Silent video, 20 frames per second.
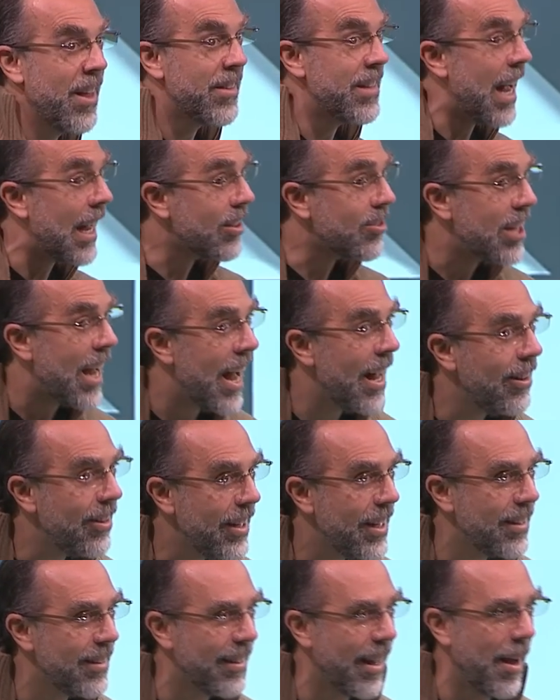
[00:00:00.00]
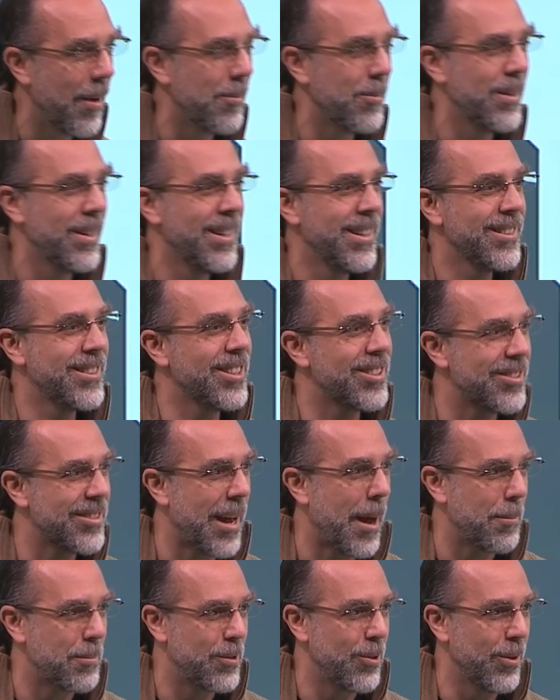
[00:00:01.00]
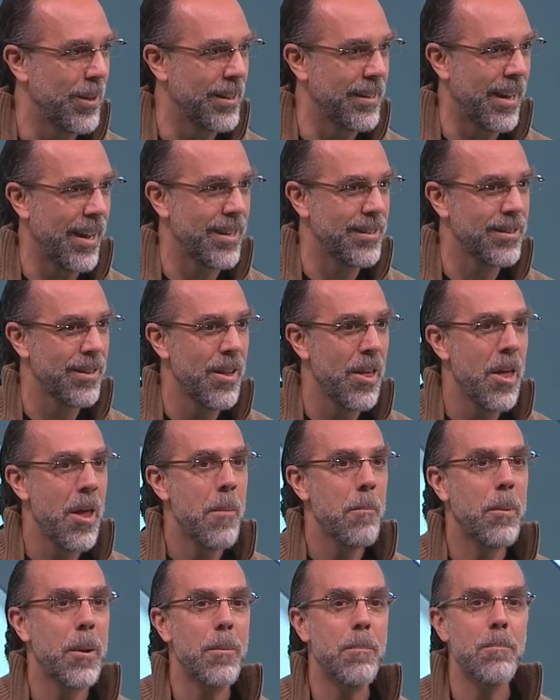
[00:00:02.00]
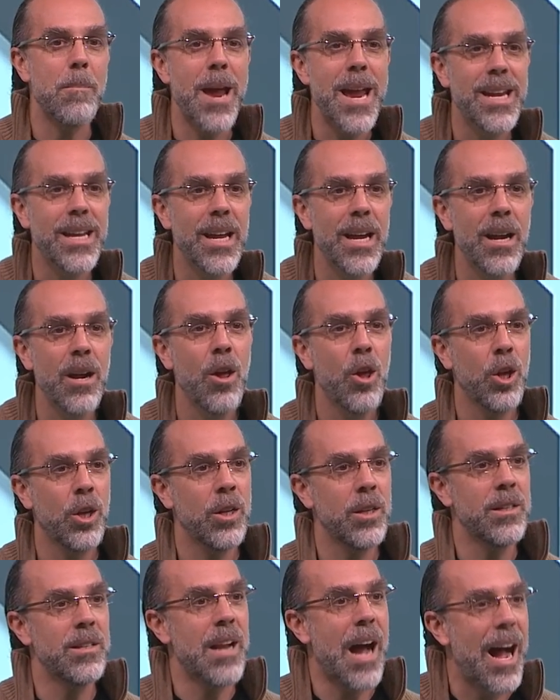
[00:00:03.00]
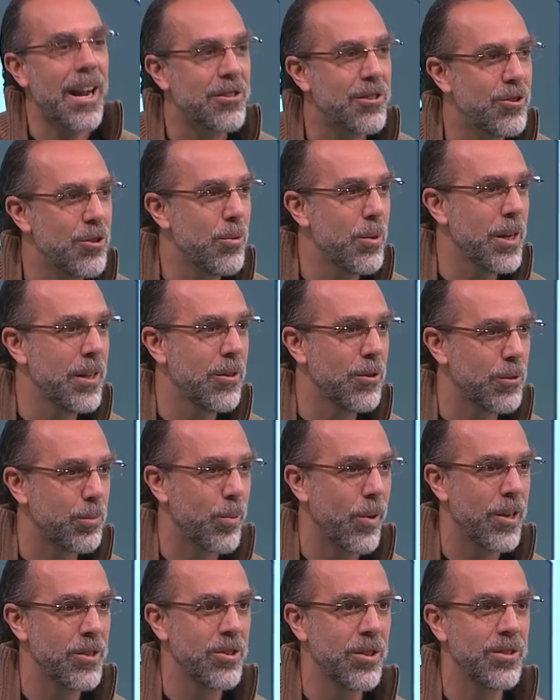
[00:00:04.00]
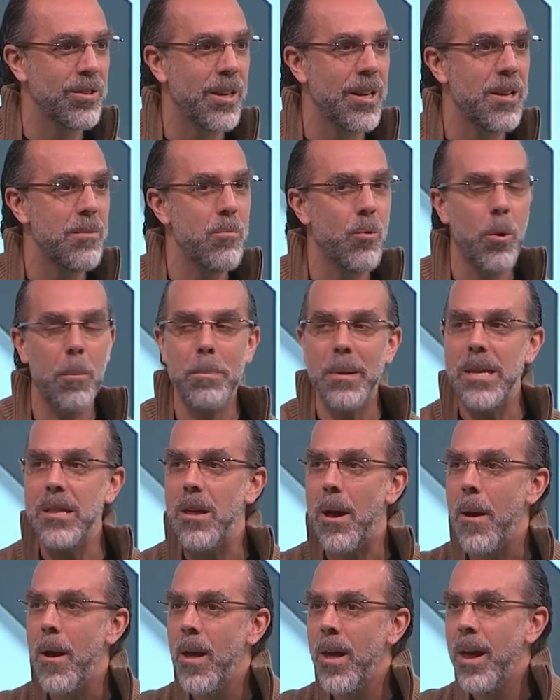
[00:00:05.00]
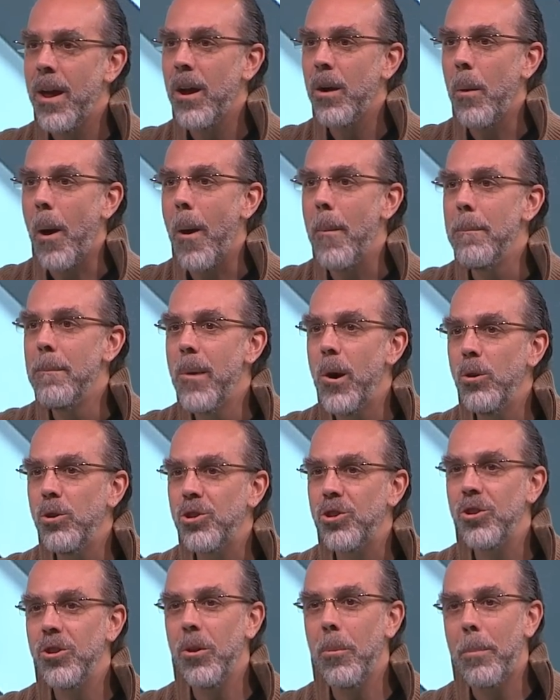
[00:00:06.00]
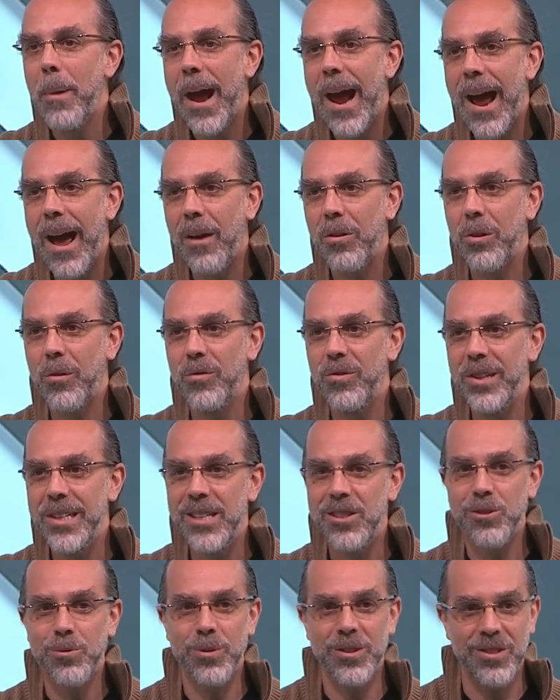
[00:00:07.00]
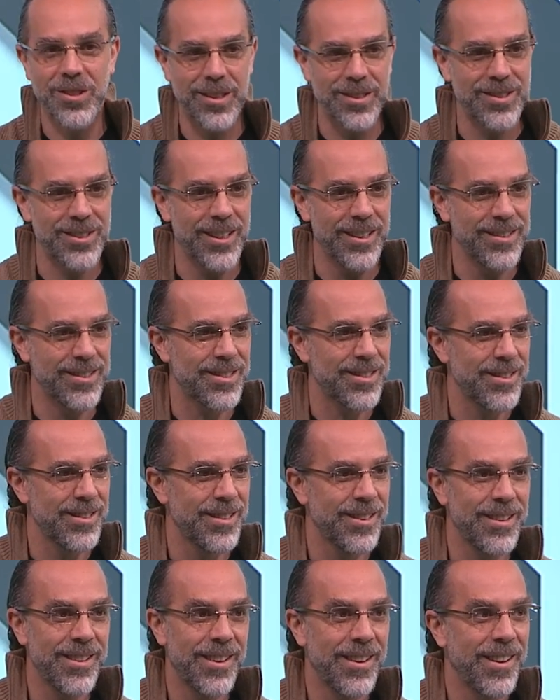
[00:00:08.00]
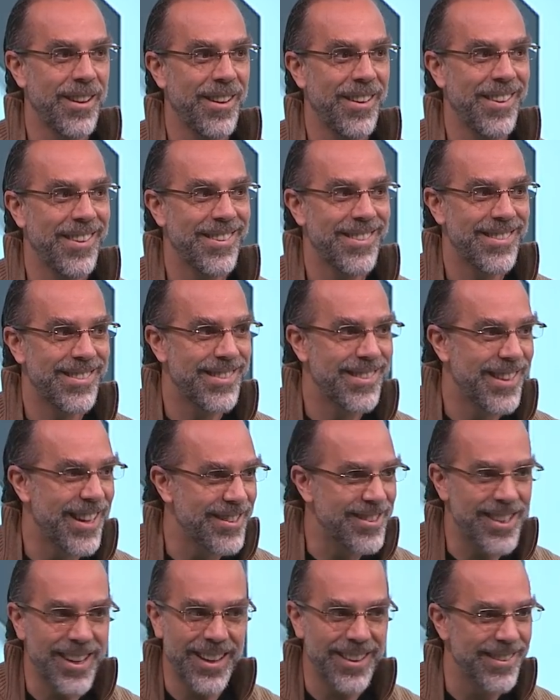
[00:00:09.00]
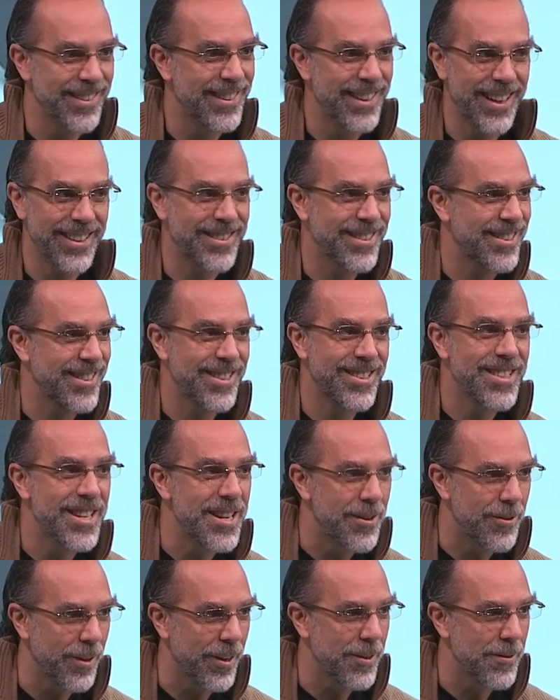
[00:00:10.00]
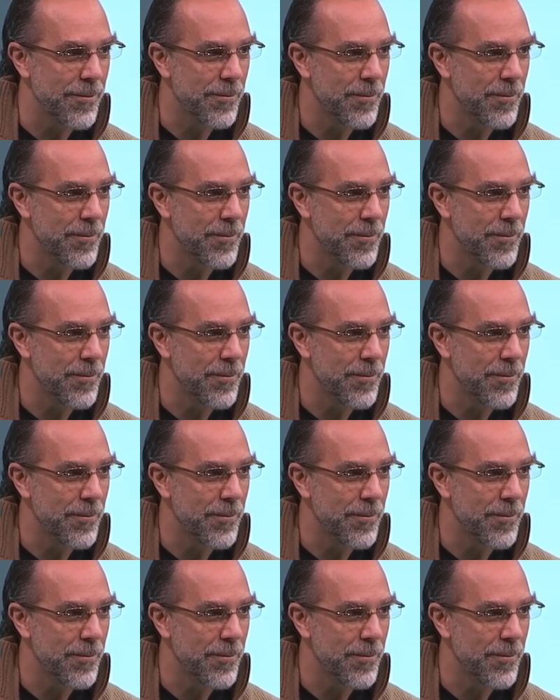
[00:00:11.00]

Not telling them to stop doing that, but making not doing those projects anymore be the emotional path of least resistance. That's it, that's the secret.